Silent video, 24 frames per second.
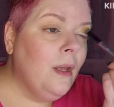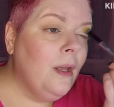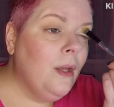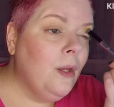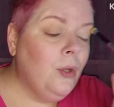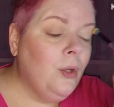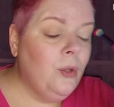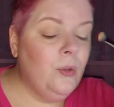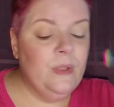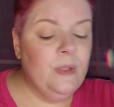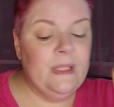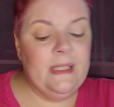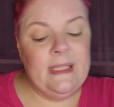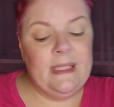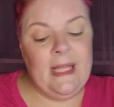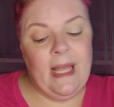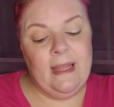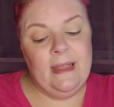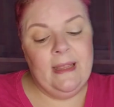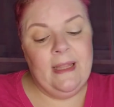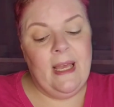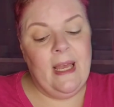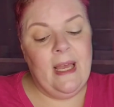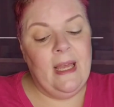who
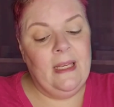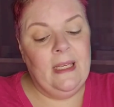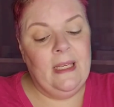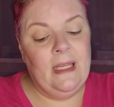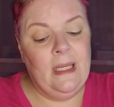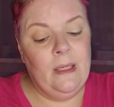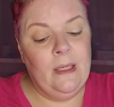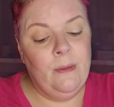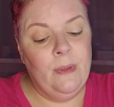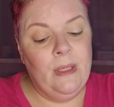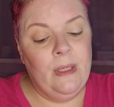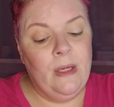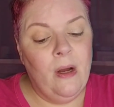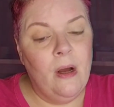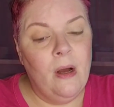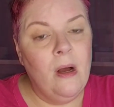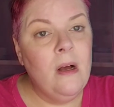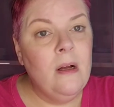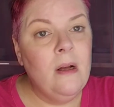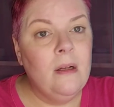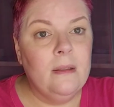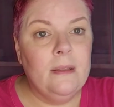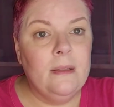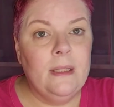said that he
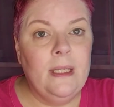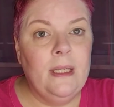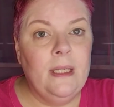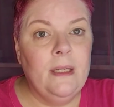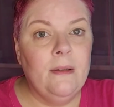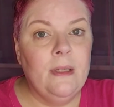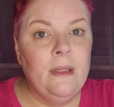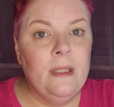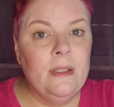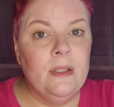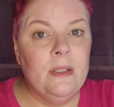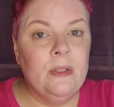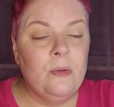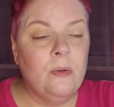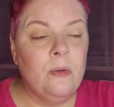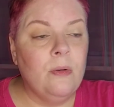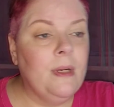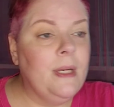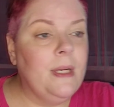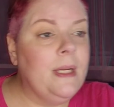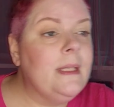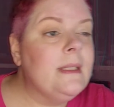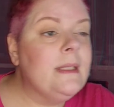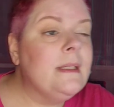recalled hearing
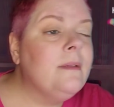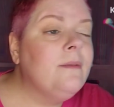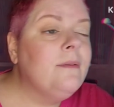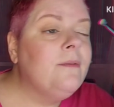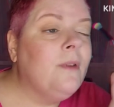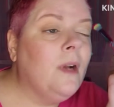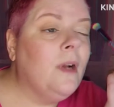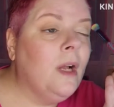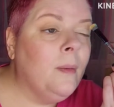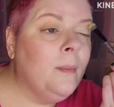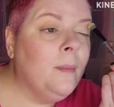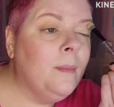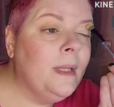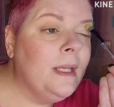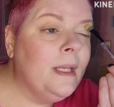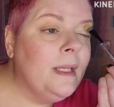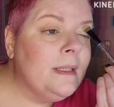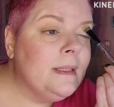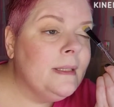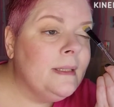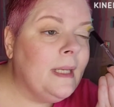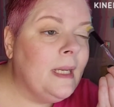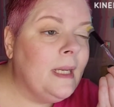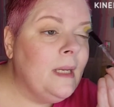stories from
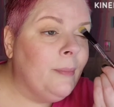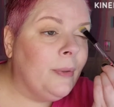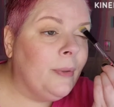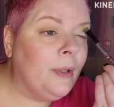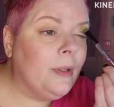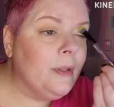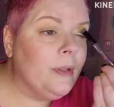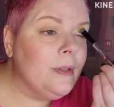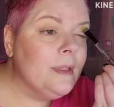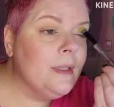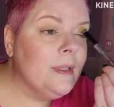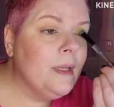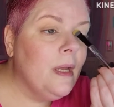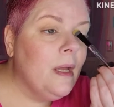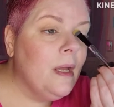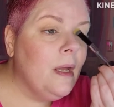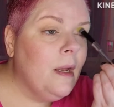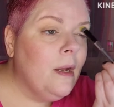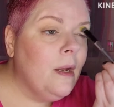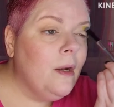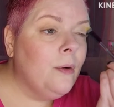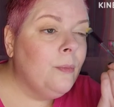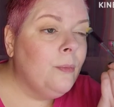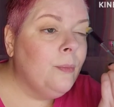his neighbors
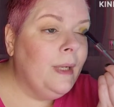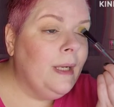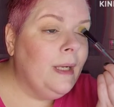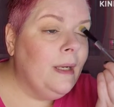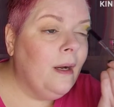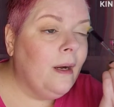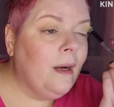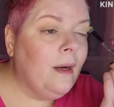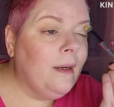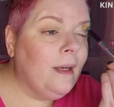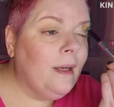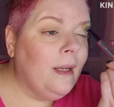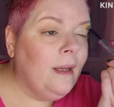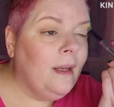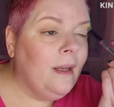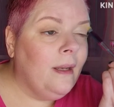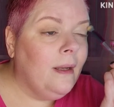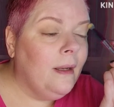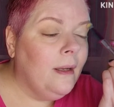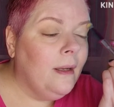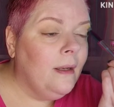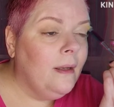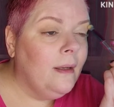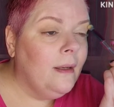
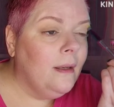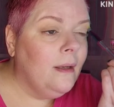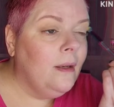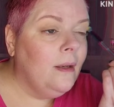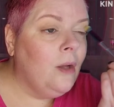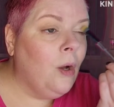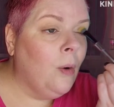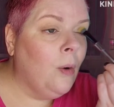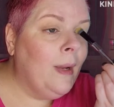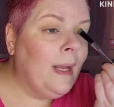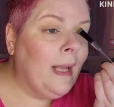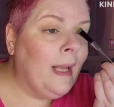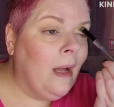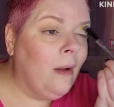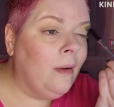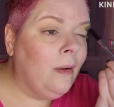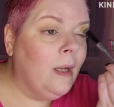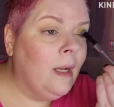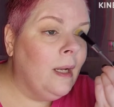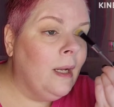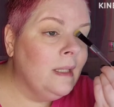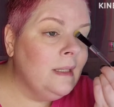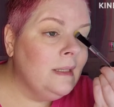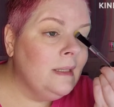regarding going out
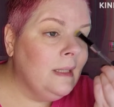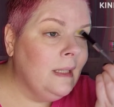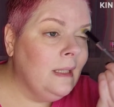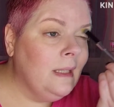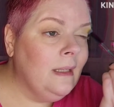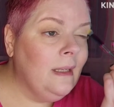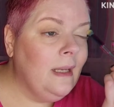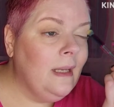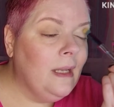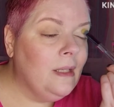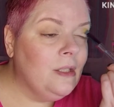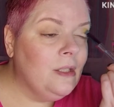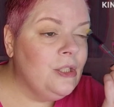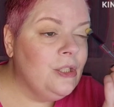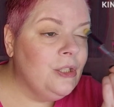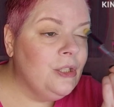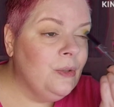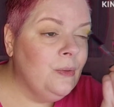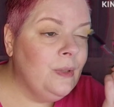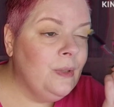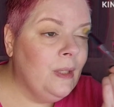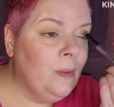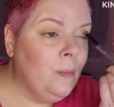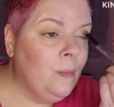hunting and
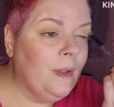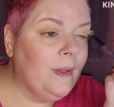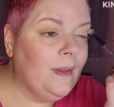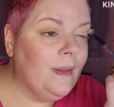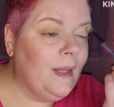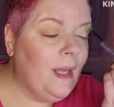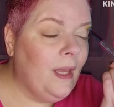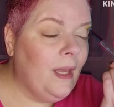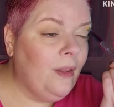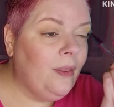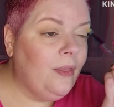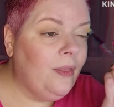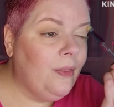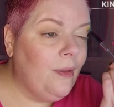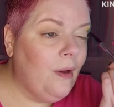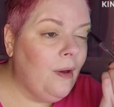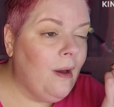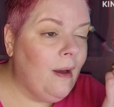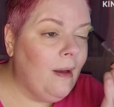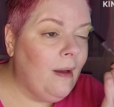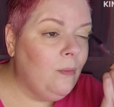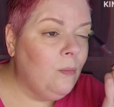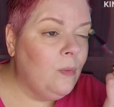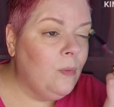shooting what they
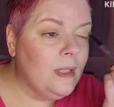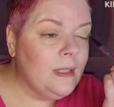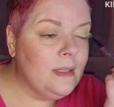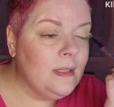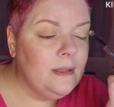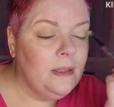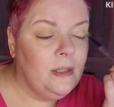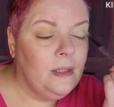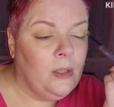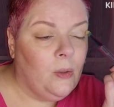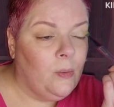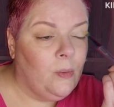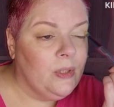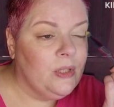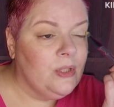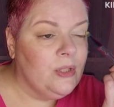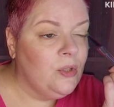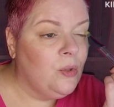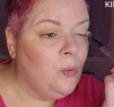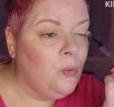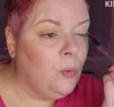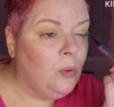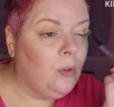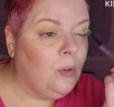thought was, a
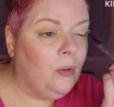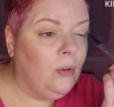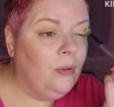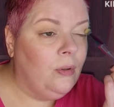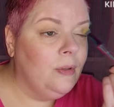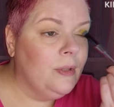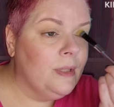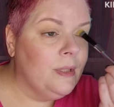squirrel or